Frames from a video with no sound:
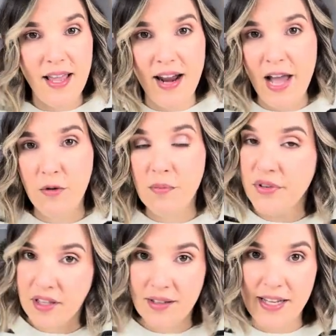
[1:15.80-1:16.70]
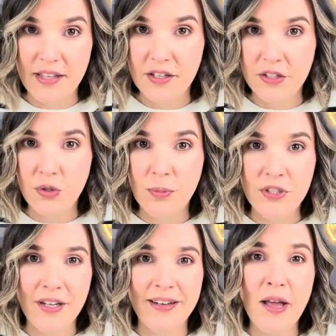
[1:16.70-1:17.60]
and I will put the link in the
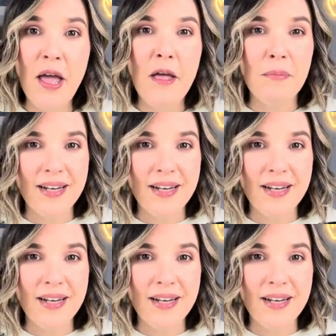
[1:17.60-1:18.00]
description, but